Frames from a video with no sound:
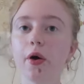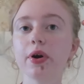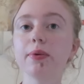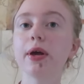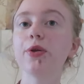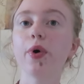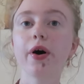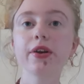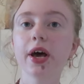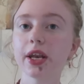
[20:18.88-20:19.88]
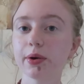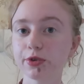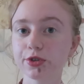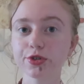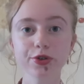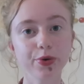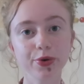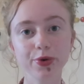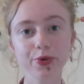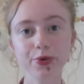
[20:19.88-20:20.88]
already made one, and I will just show
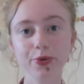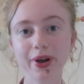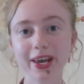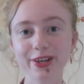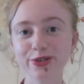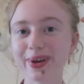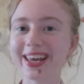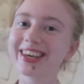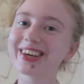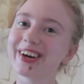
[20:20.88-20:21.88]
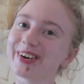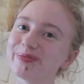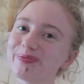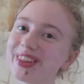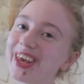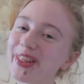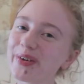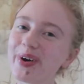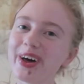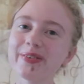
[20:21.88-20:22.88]
you the way to make the
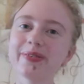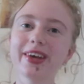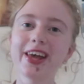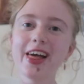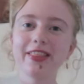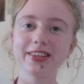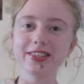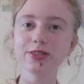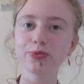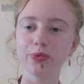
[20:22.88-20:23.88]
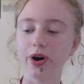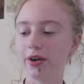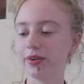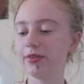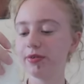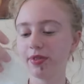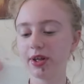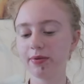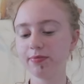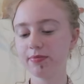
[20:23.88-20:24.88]
other one. This is one of
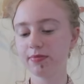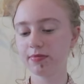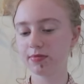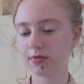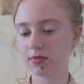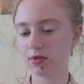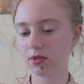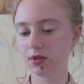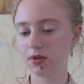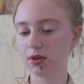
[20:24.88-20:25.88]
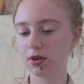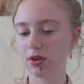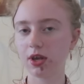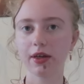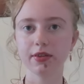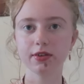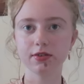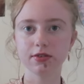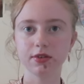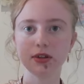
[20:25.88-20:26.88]
them. Yeah, this
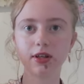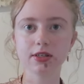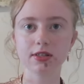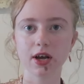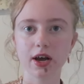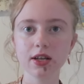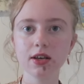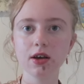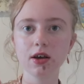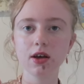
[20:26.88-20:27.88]
is this side.